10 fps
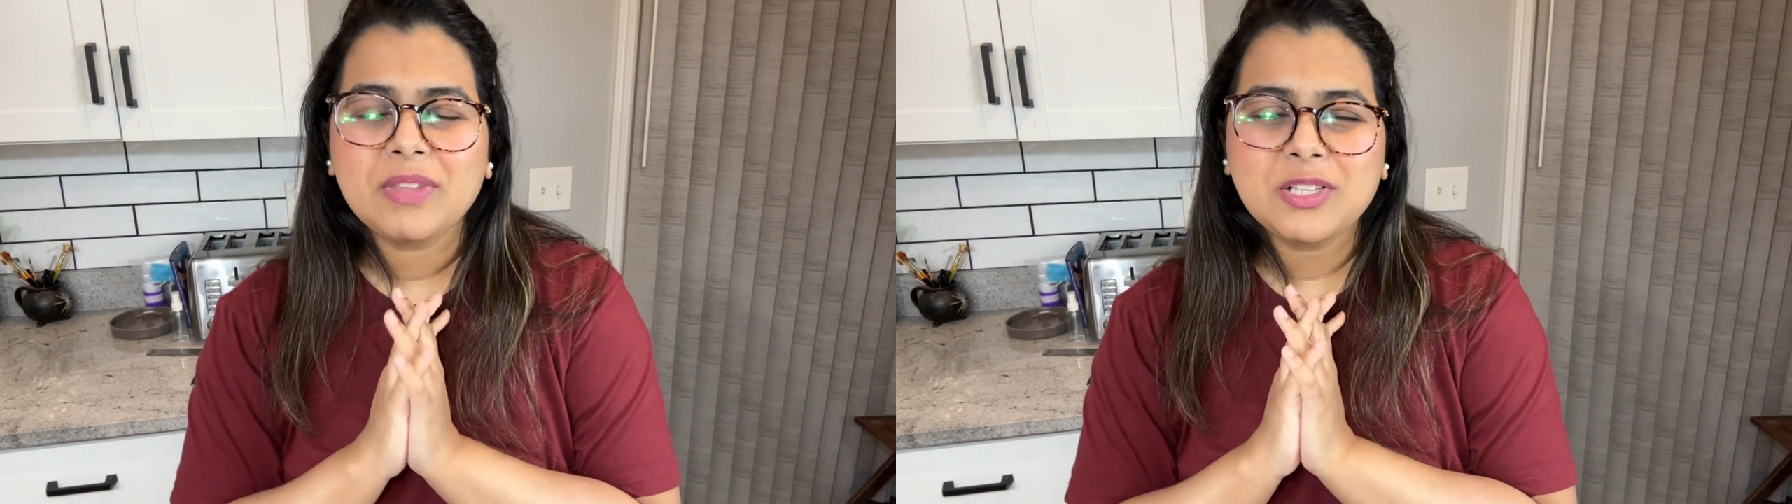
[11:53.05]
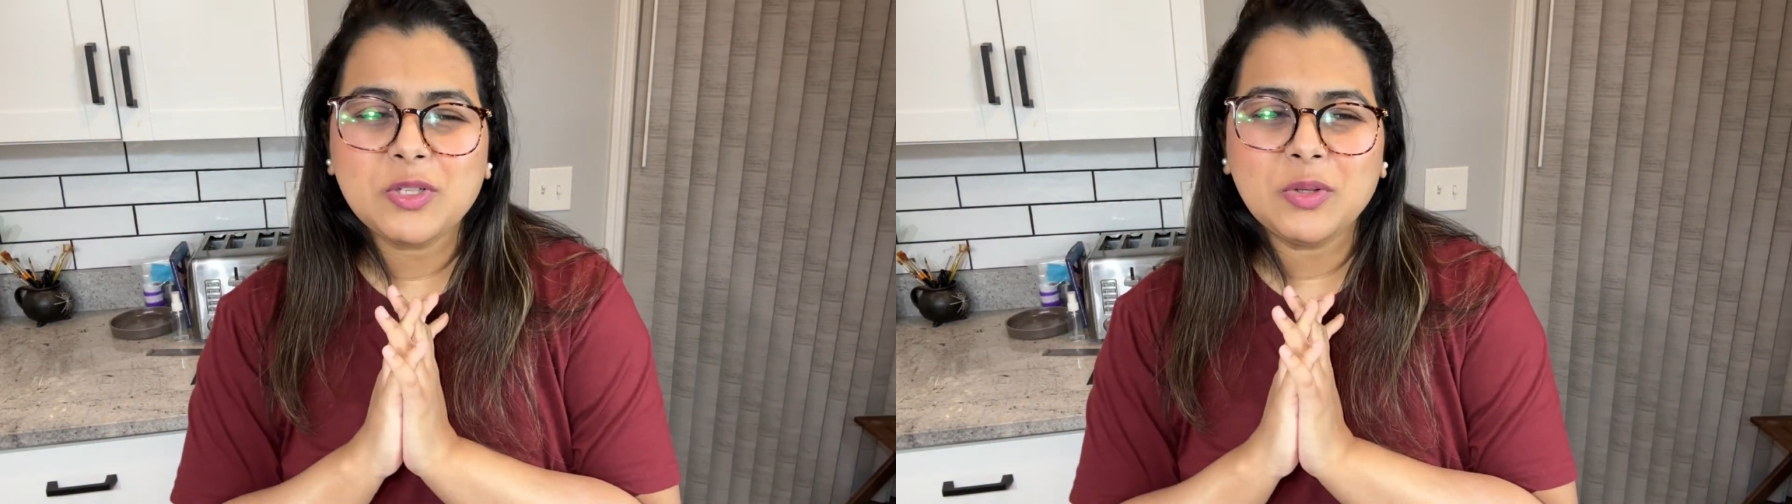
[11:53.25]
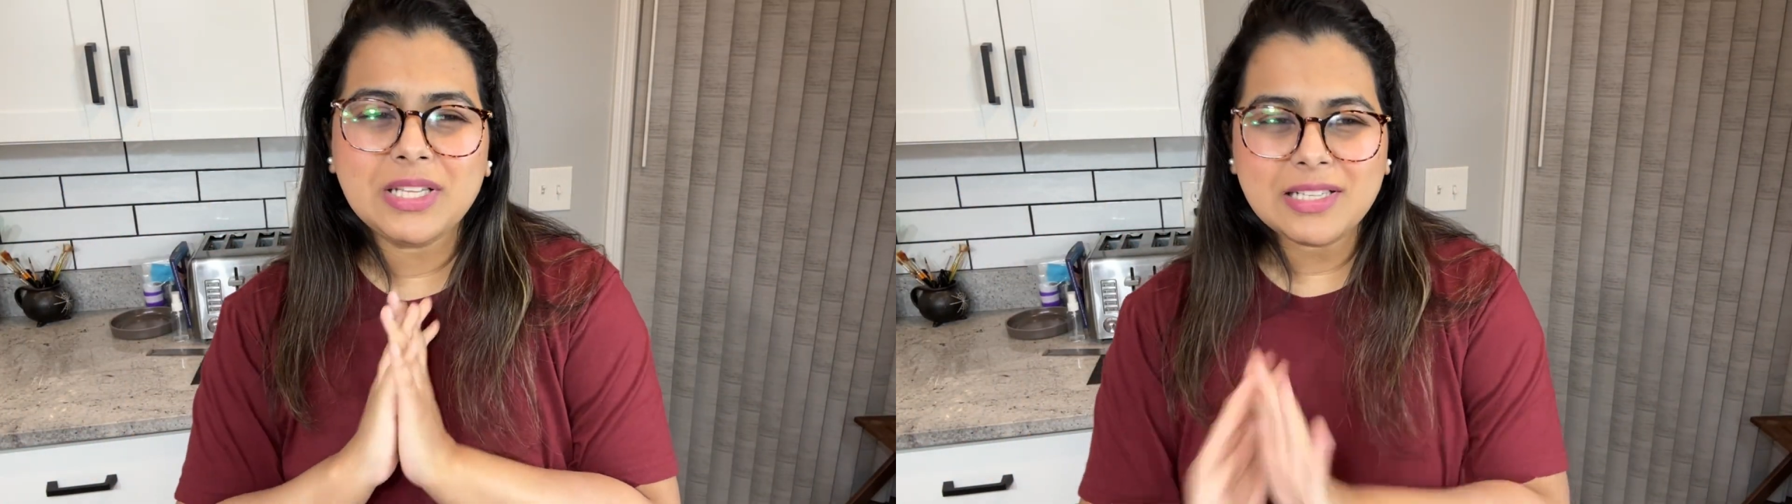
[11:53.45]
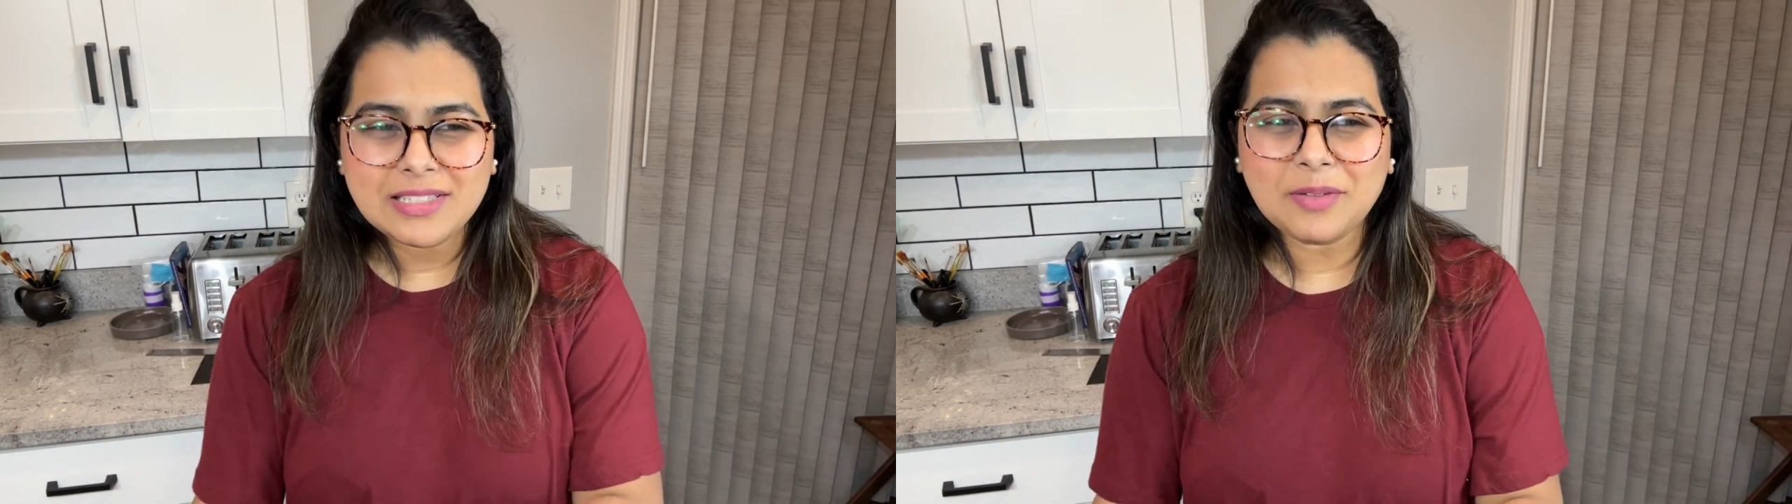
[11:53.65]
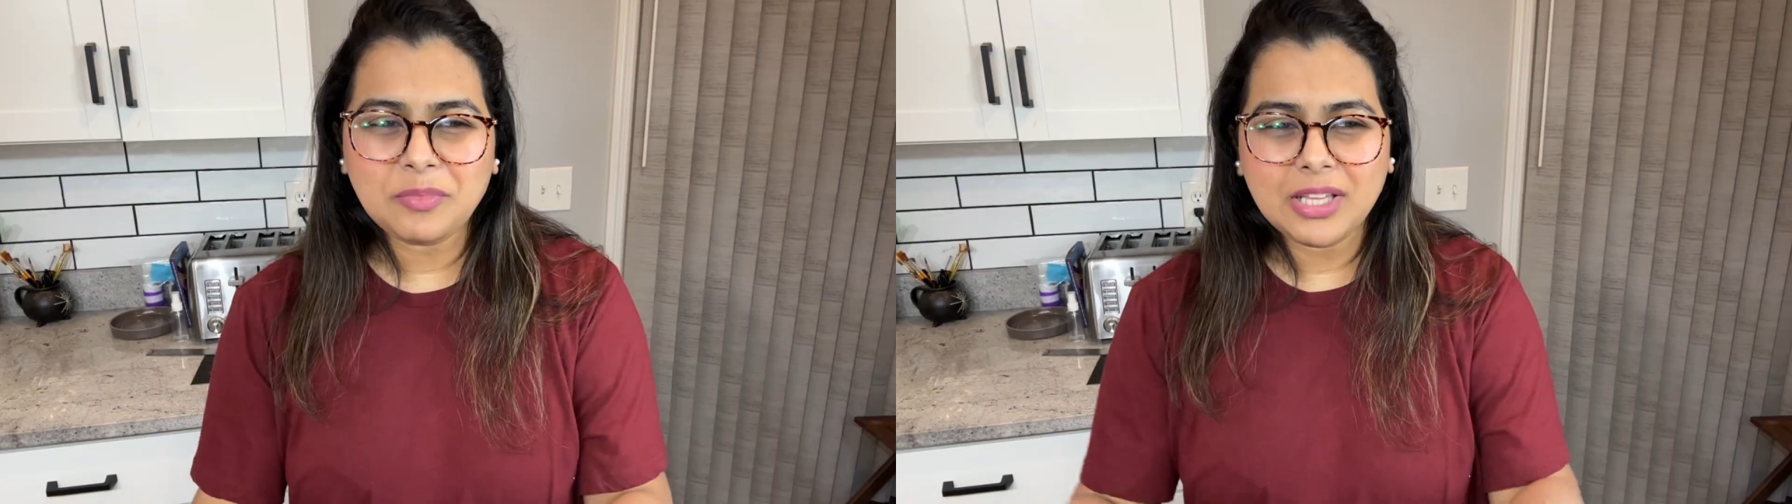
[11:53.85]
So this is
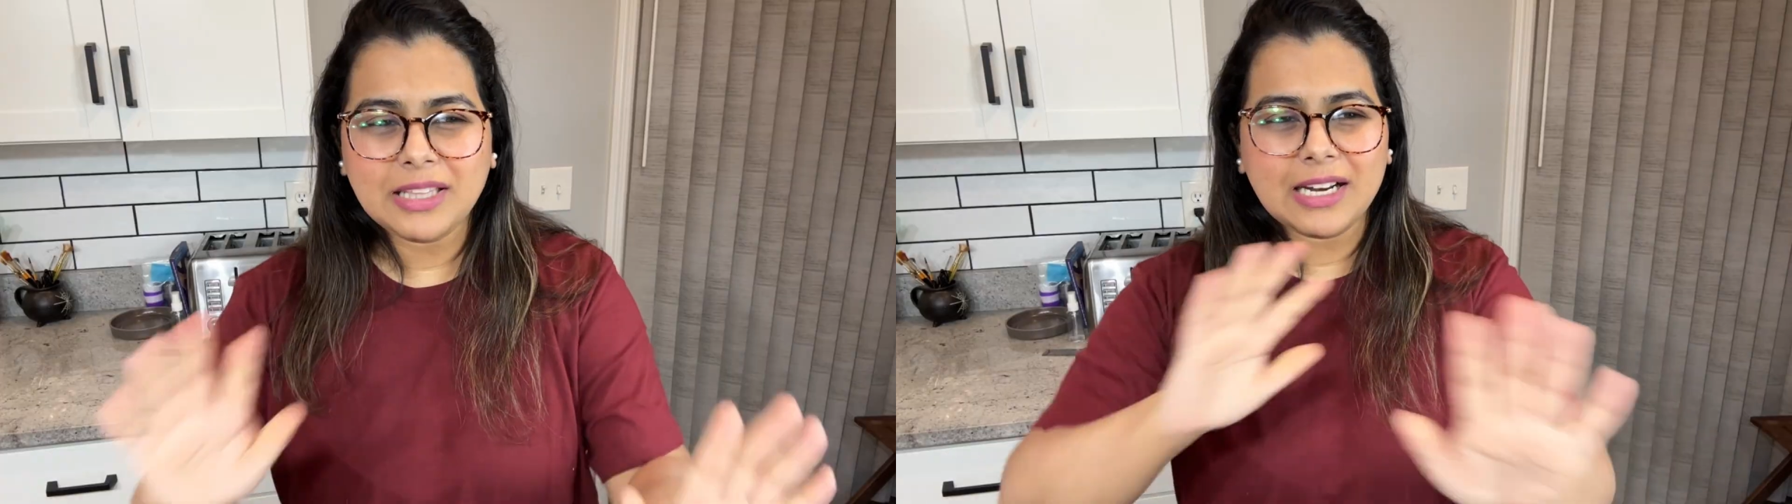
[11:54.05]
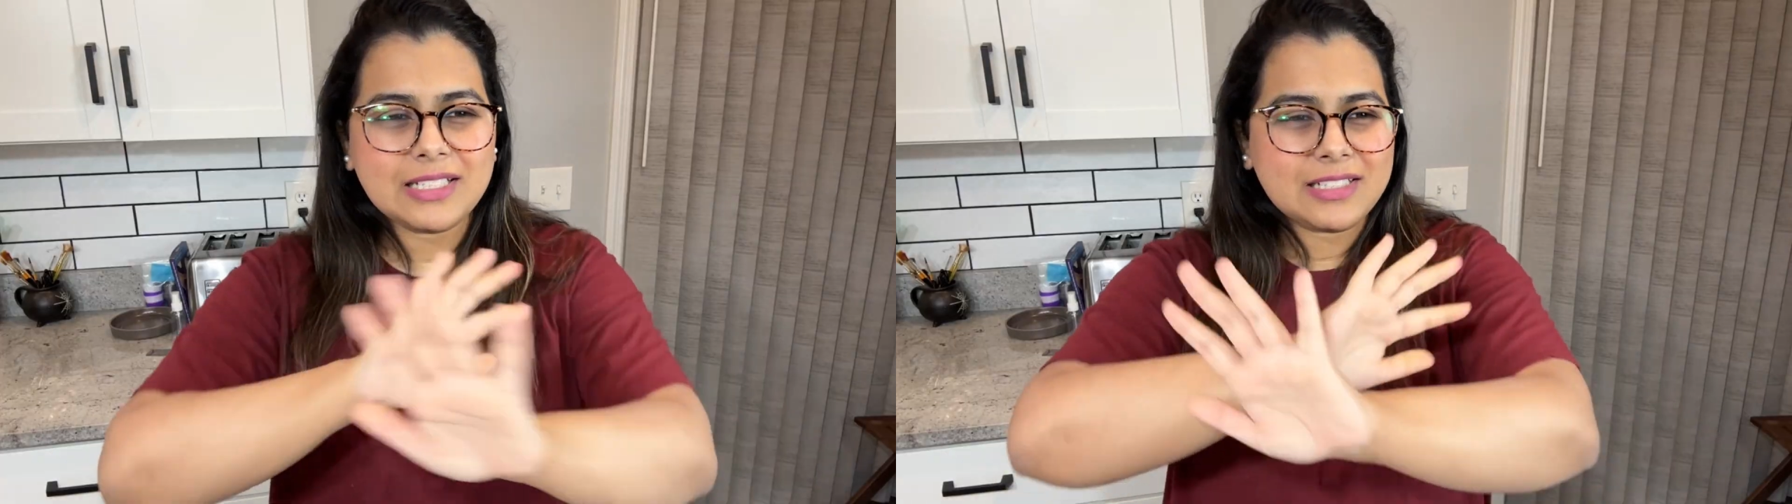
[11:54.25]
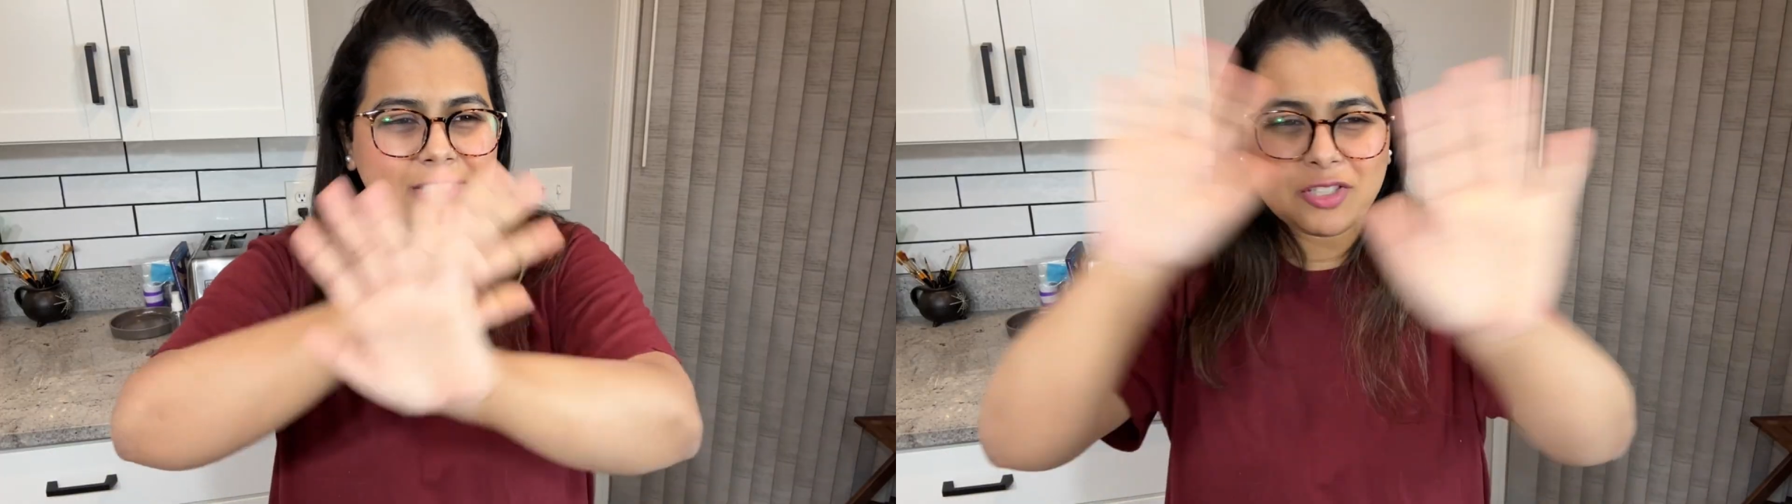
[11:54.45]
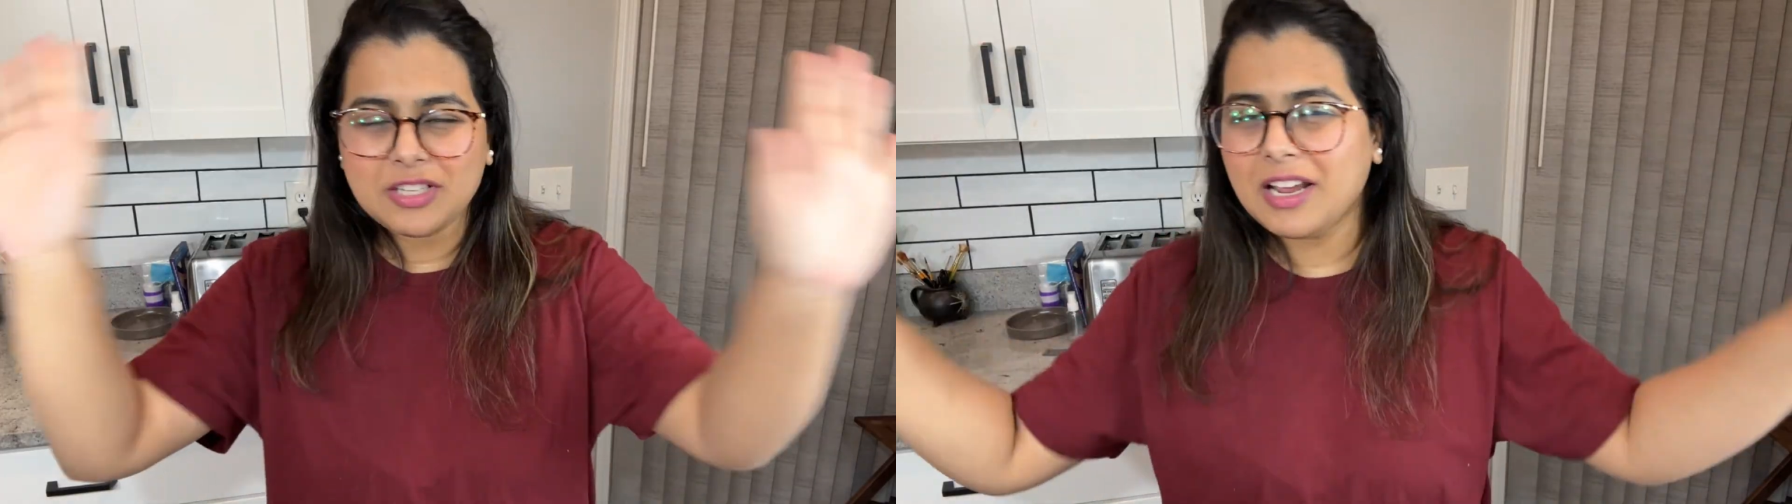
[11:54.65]
something that I searched